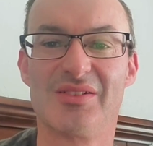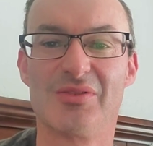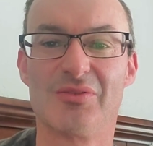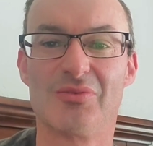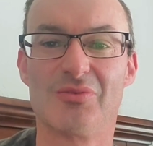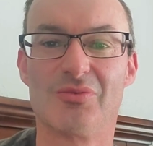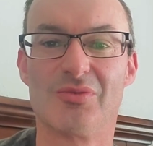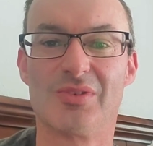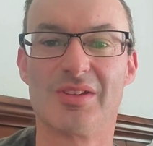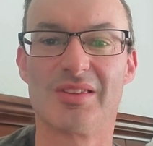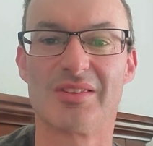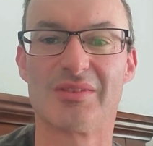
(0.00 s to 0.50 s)

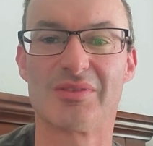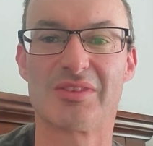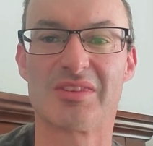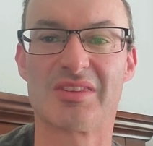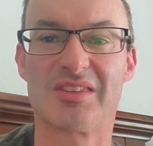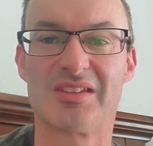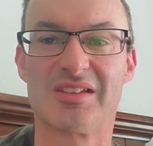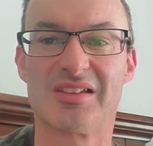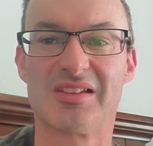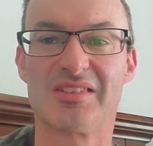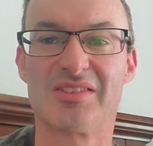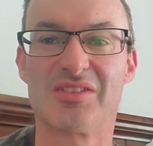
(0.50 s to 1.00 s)
with
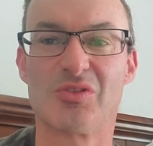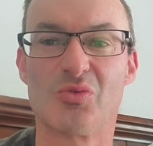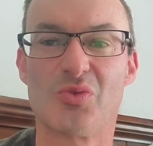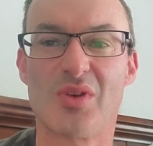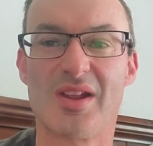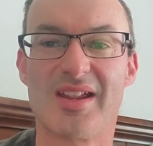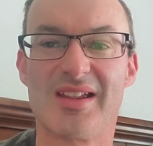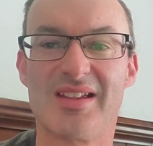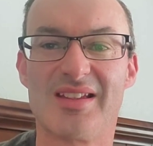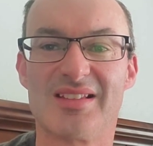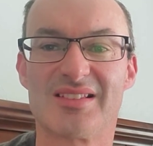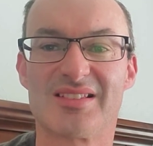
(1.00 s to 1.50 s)
the
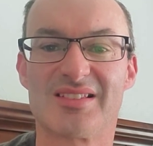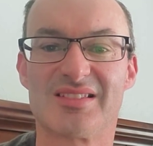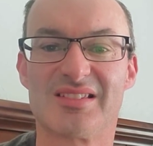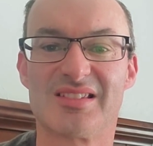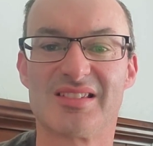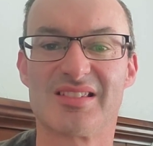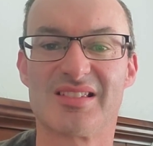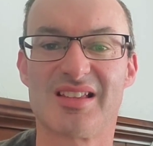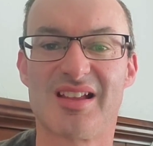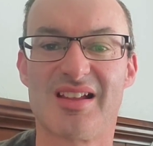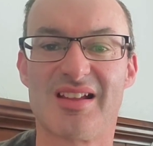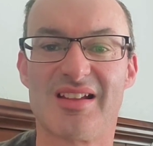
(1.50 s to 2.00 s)
way it's
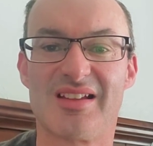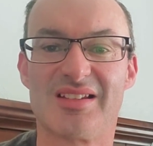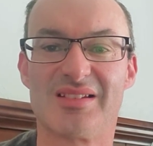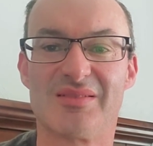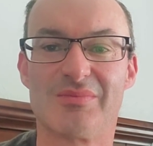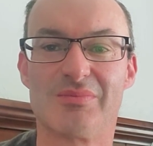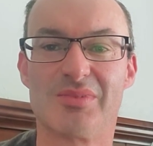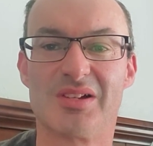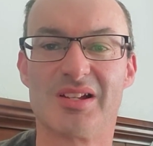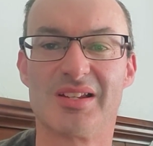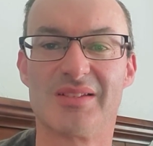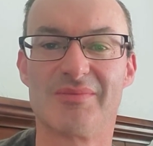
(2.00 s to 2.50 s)

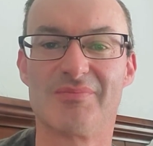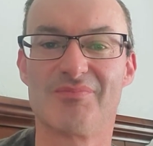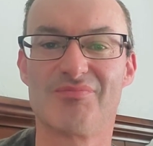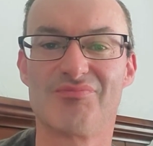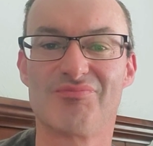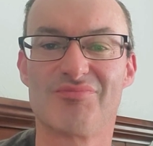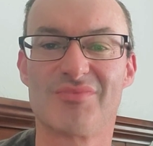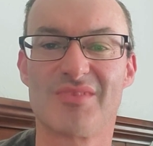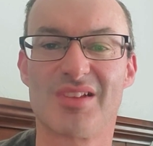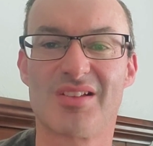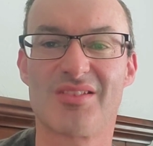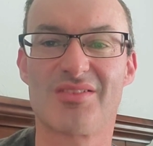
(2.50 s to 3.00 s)
designed. But
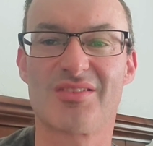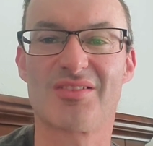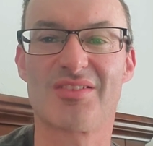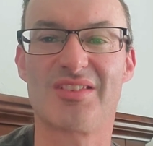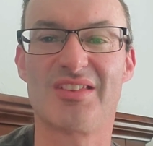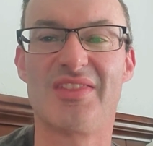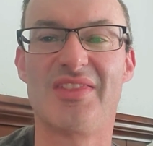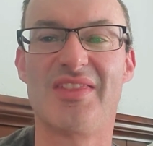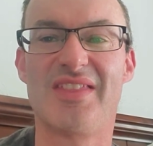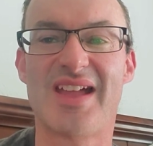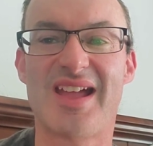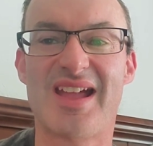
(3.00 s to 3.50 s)
other
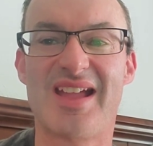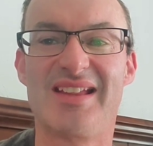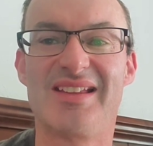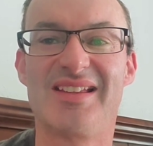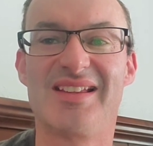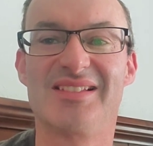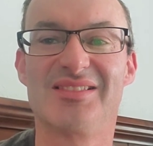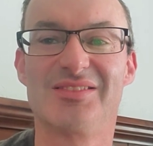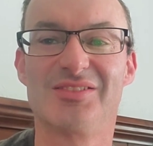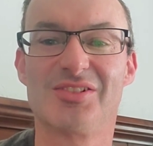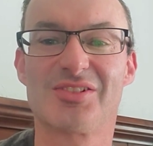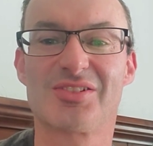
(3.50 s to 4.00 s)
than that,
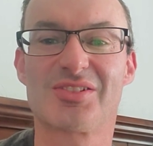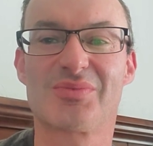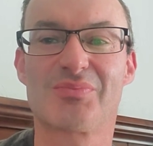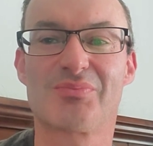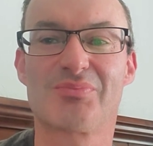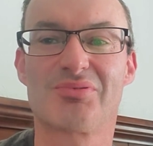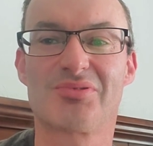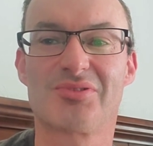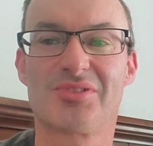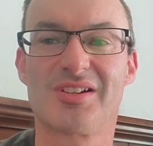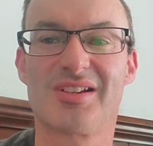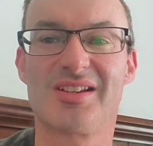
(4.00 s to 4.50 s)
it looks
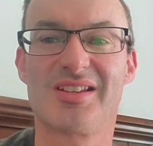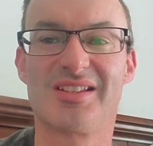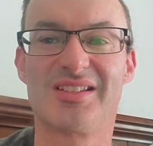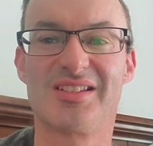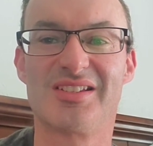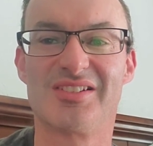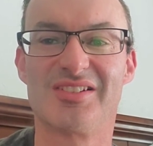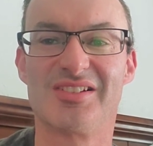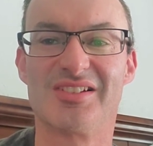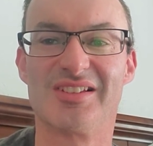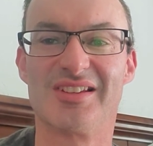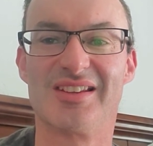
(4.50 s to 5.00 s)
pretty
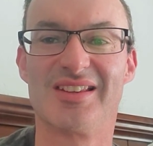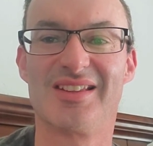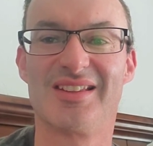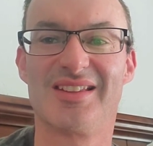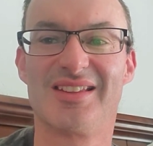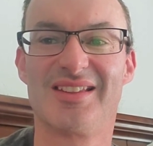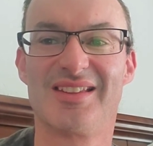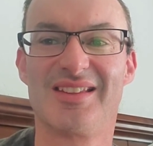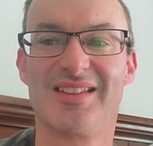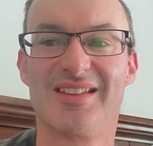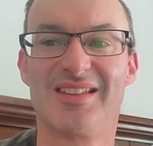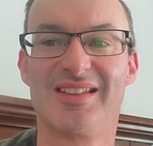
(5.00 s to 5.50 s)
good.
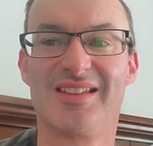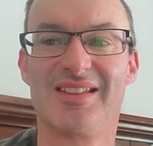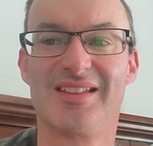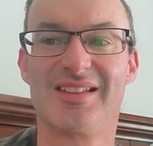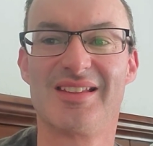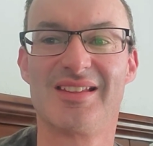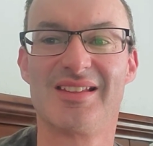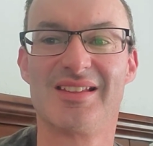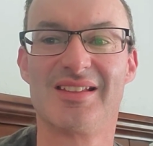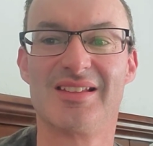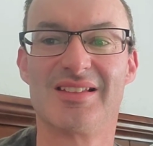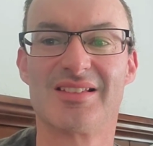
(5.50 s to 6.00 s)

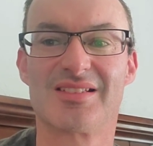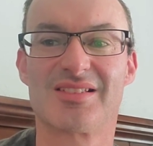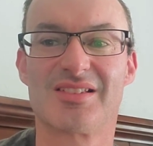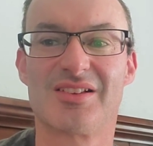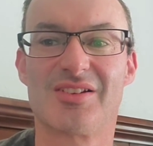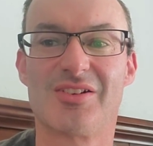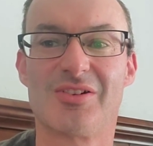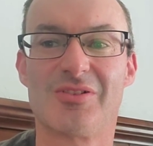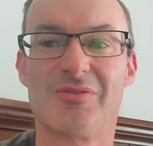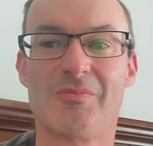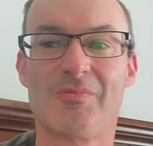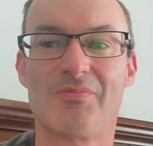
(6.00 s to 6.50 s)

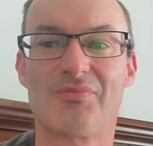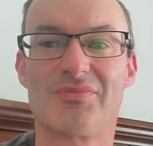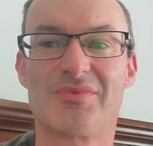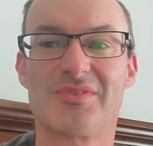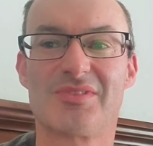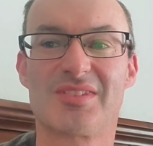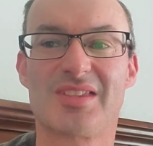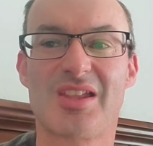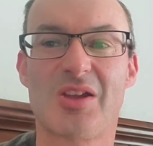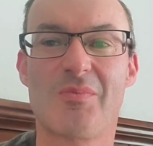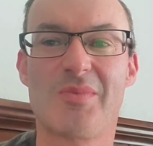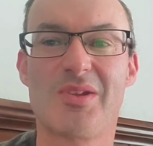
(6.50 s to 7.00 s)
So
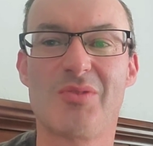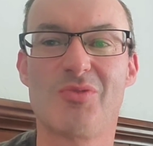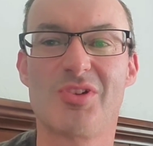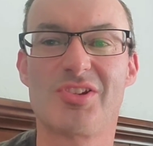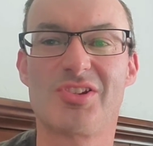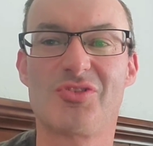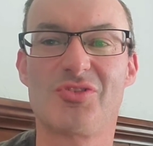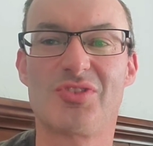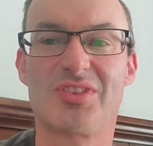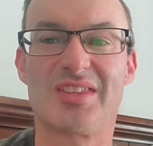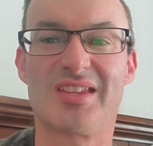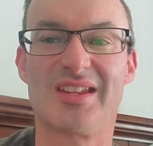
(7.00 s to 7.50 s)
tell me
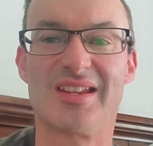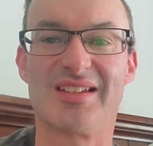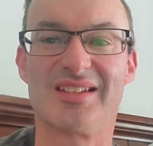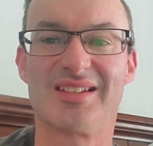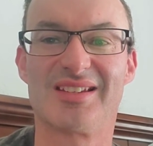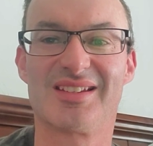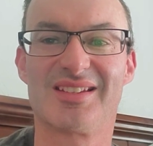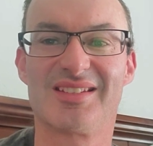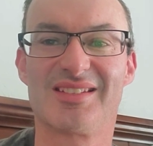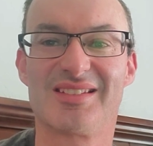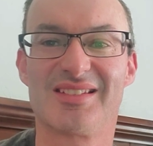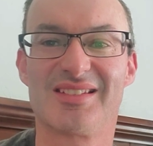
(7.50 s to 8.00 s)
what you think.